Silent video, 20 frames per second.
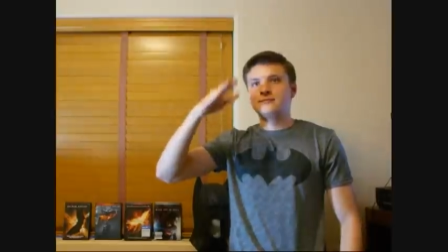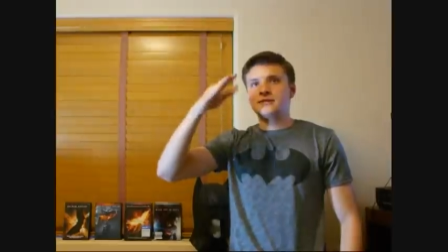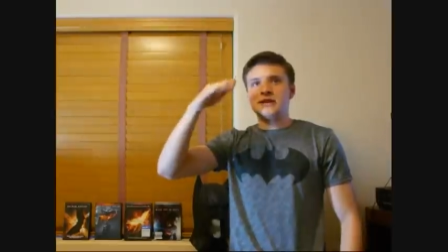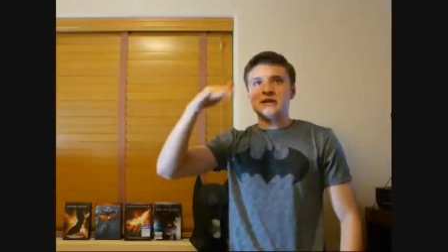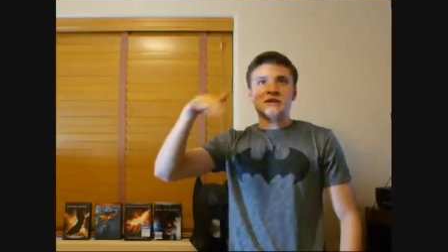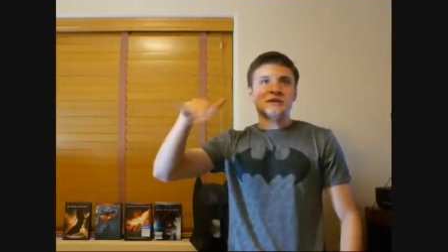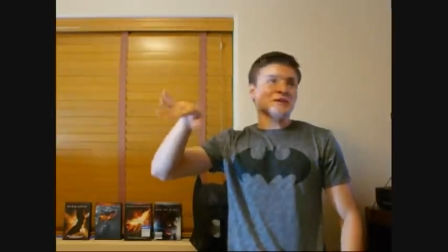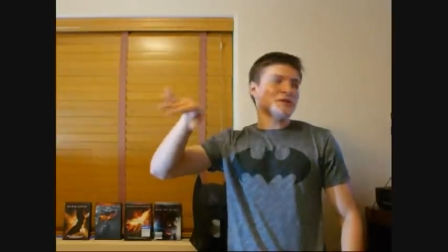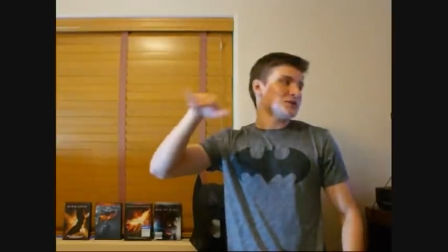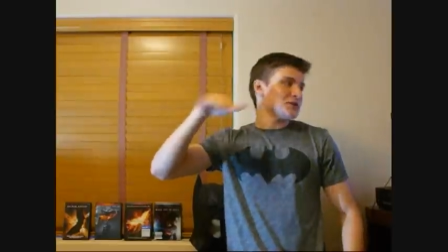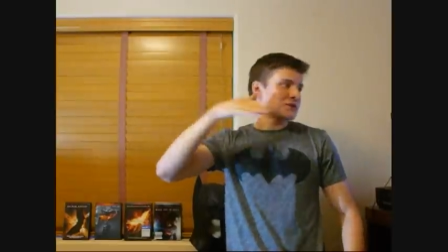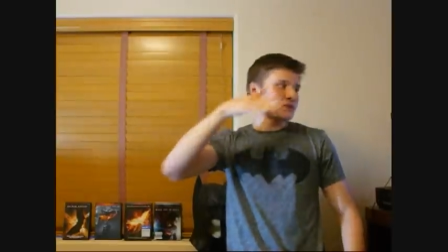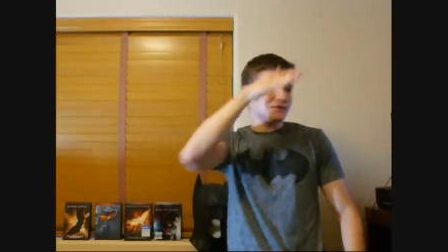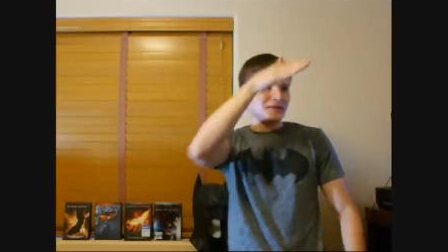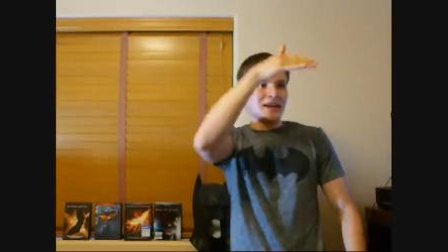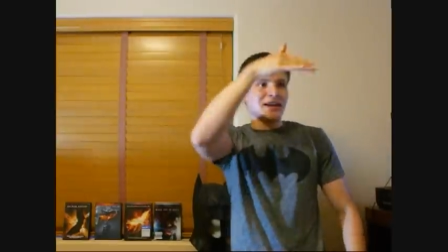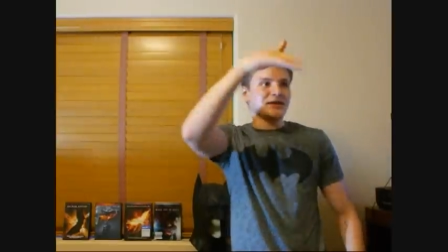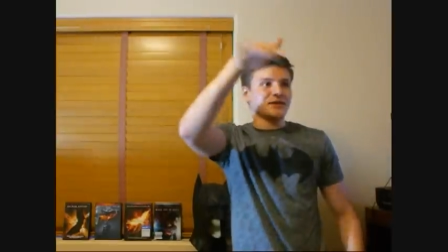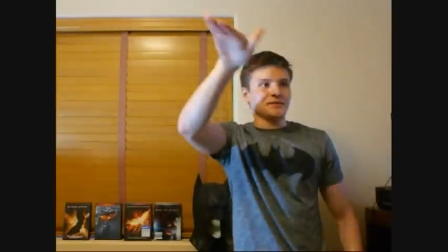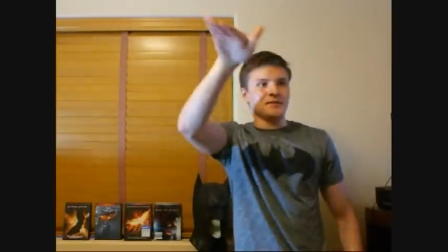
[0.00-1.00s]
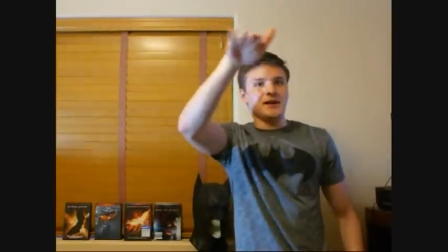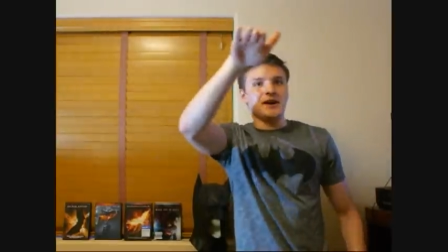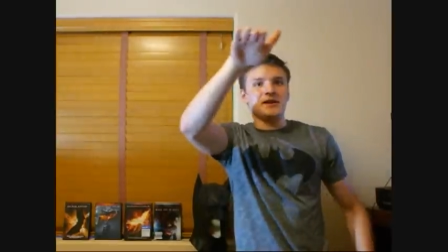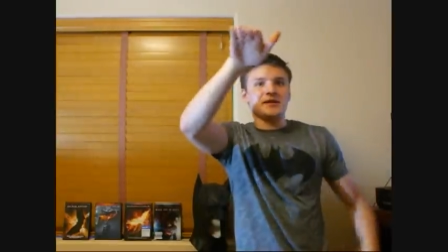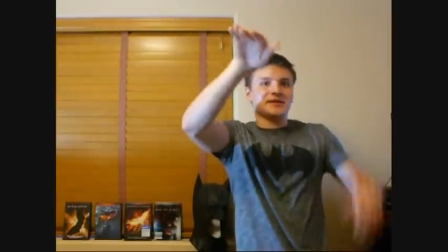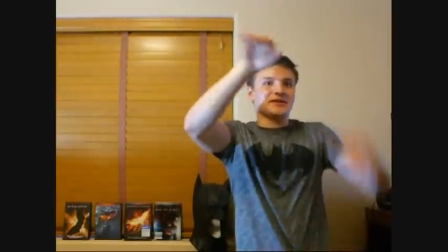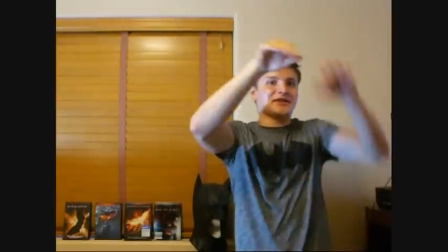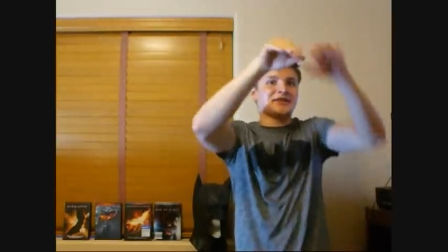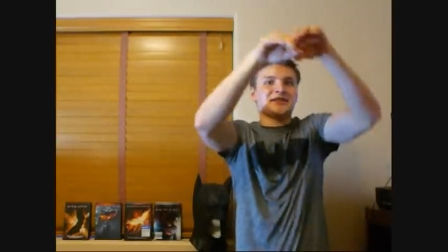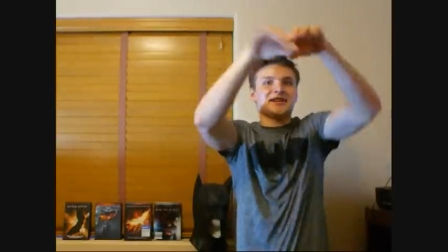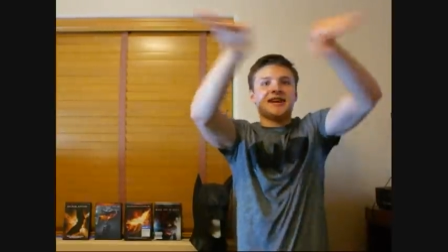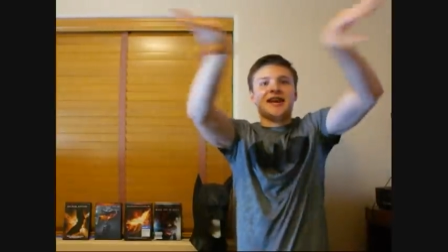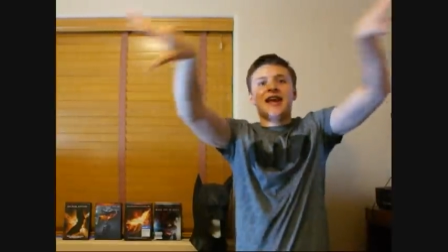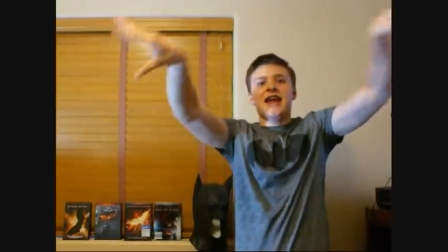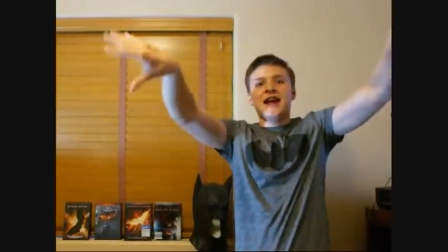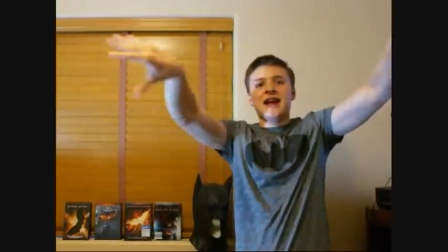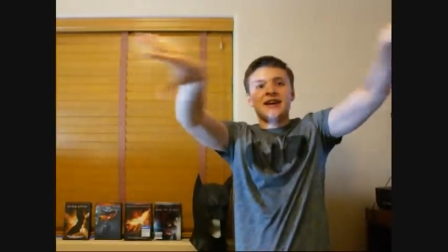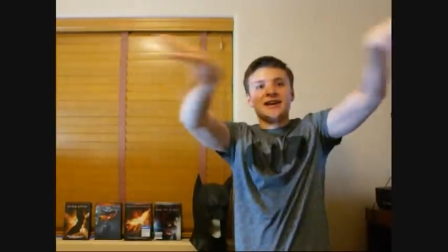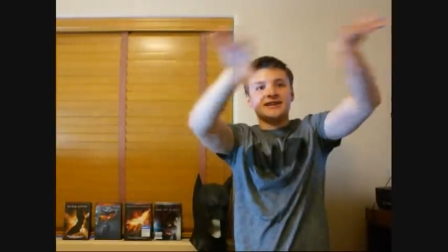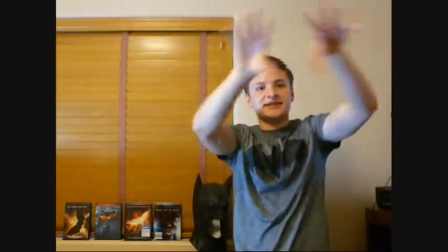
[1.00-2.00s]
And it just flies around and
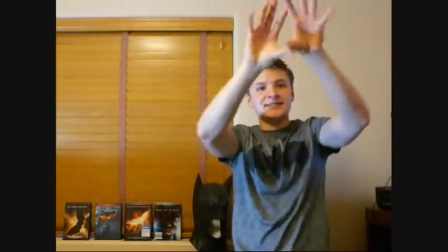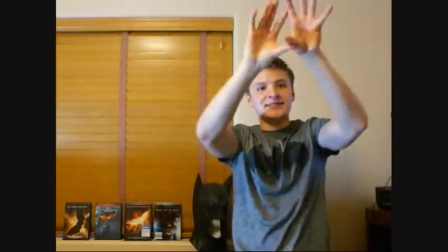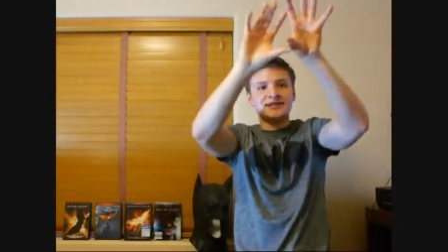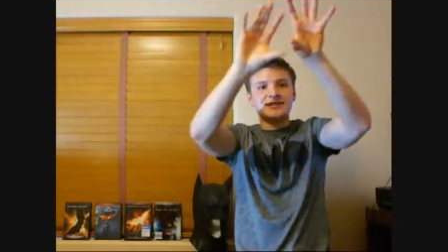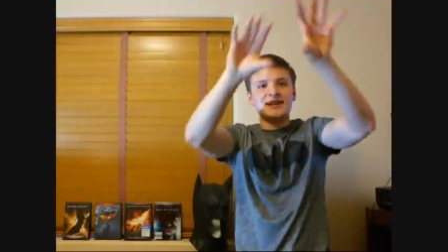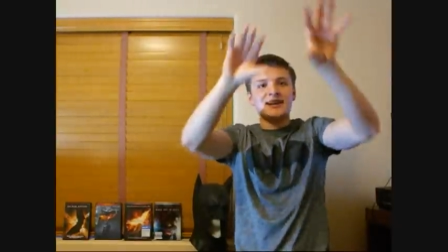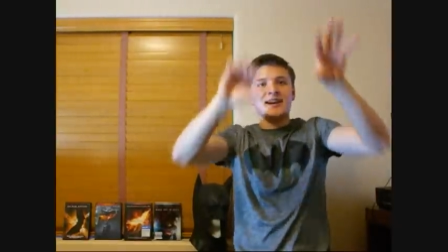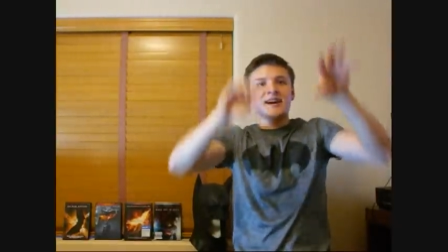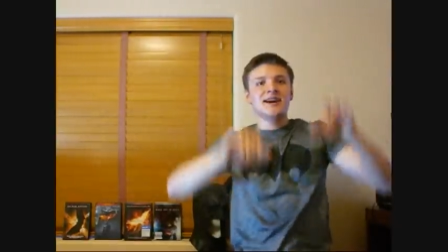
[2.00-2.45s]
scans,